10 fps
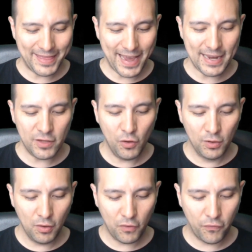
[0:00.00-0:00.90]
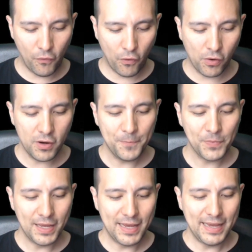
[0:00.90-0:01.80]
then you look for
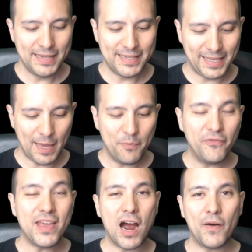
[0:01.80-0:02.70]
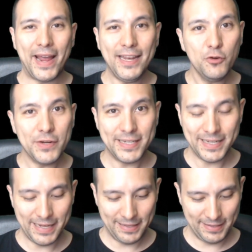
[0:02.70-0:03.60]
skip VR entry
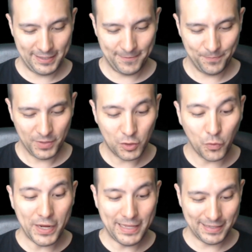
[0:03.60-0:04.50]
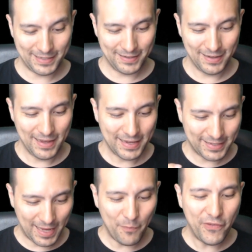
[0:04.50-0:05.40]
scenes, screens,
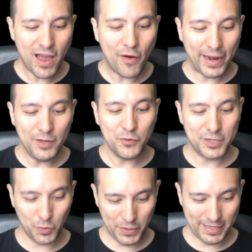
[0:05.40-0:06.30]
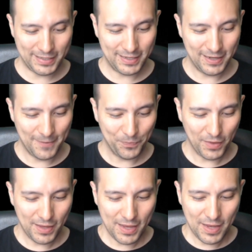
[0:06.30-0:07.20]
skip VR entry screens.
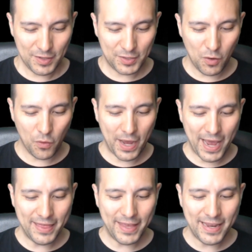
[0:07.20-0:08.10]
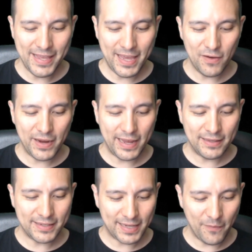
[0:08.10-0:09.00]
So, and then here
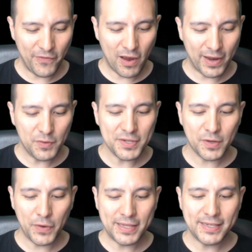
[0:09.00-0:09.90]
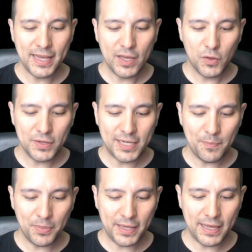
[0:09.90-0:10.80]
in skip VR entry screens, you
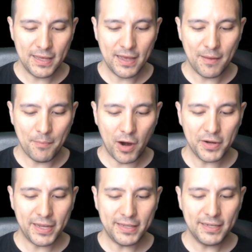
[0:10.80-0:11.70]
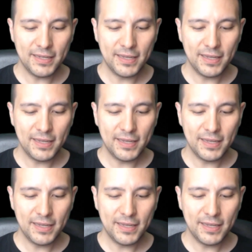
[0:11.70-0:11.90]
simply mark it,